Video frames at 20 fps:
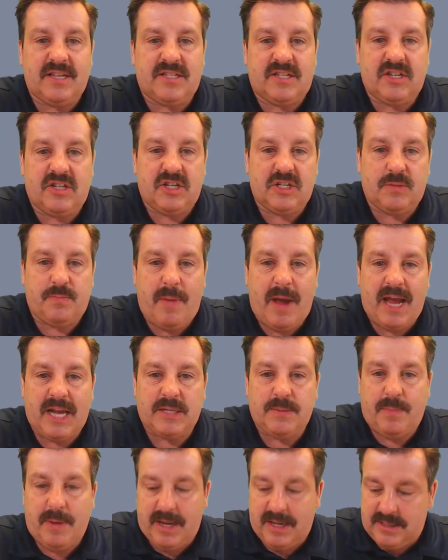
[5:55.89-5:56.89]
is to just
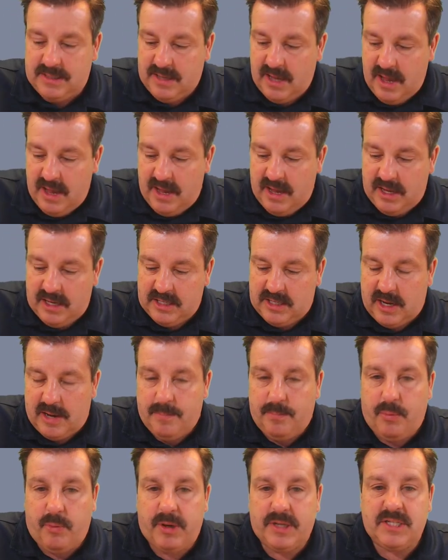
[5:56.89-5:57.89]
backspace and
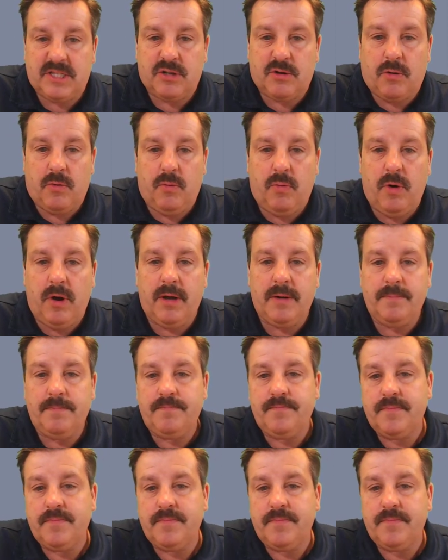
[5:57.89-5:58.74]
type 0.01,